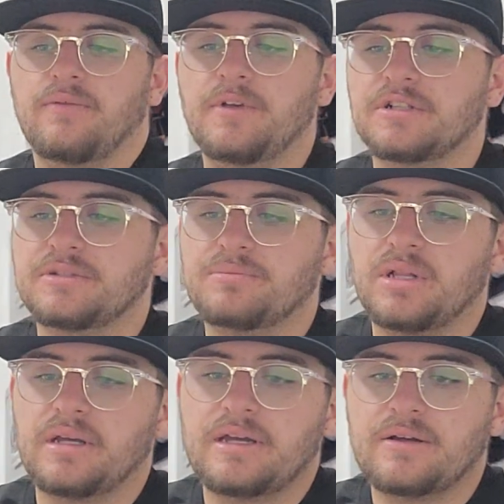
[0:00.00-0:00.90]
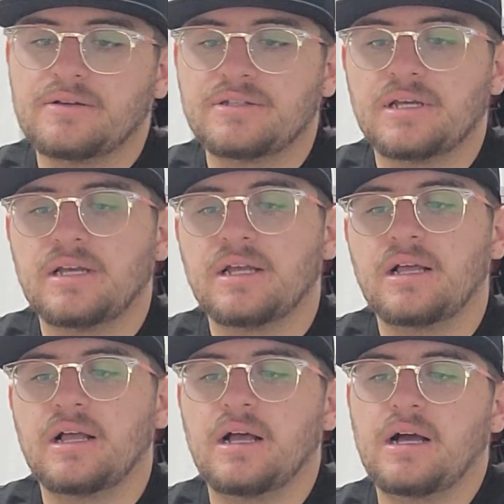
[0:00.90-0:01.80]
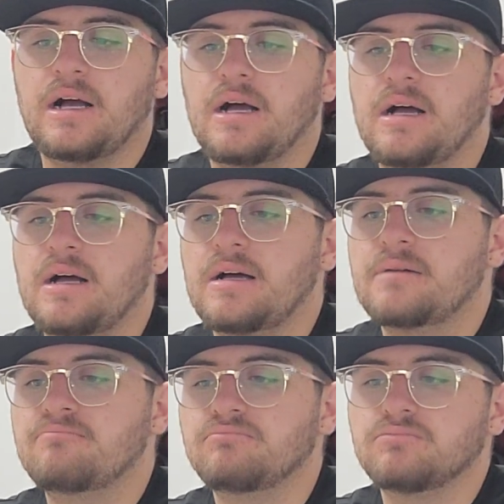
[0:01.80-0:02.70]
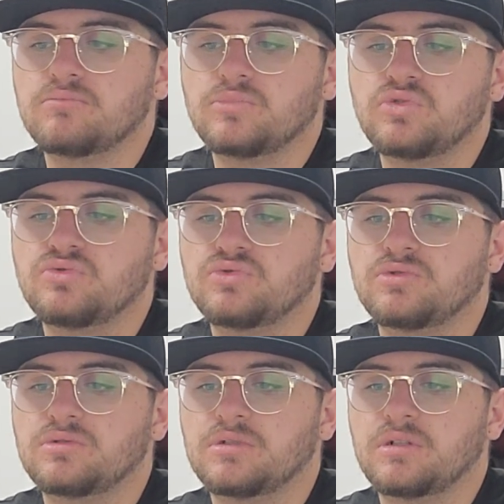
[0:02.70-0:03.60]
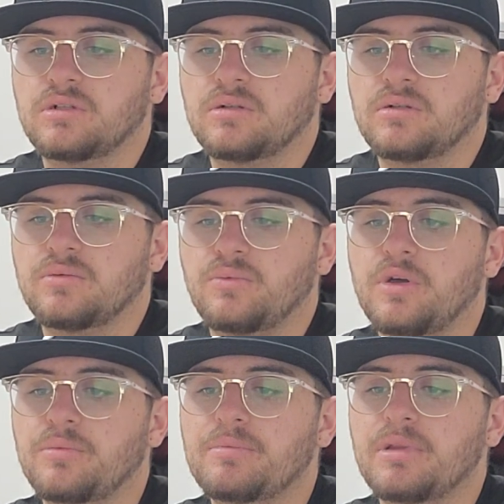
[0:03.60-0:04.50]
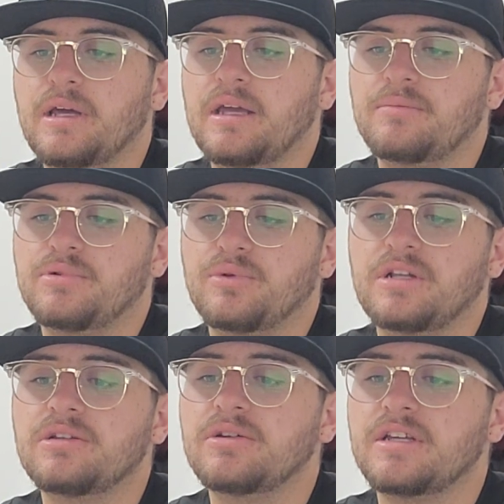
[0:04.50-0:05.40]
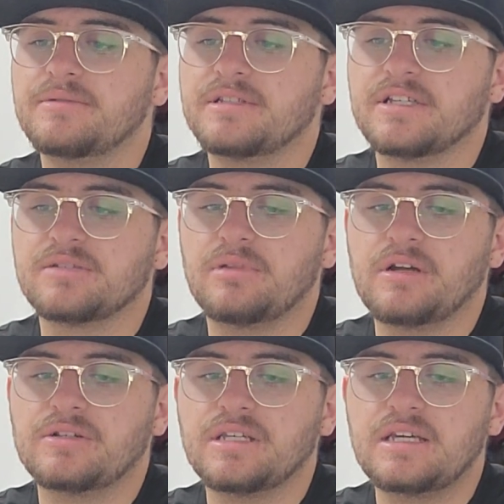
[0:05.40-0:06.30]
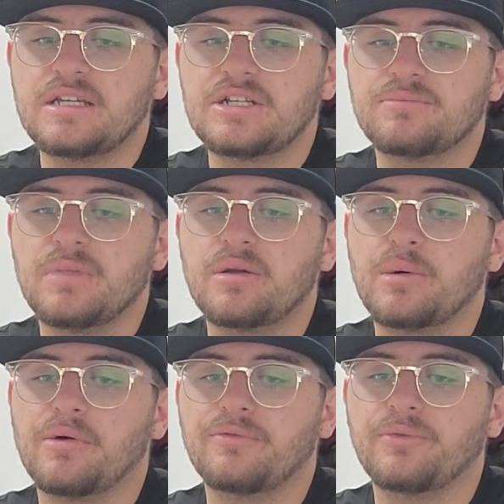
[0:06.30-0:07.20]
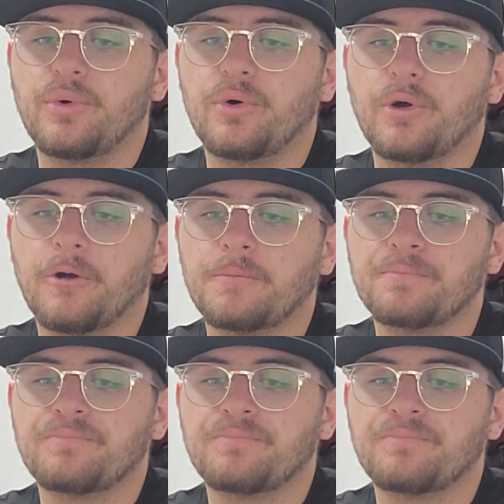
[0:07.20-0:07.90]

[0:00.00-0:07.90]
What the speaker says: Fields and players. Will be played between 2 teams of 6 players each, minimum of 4.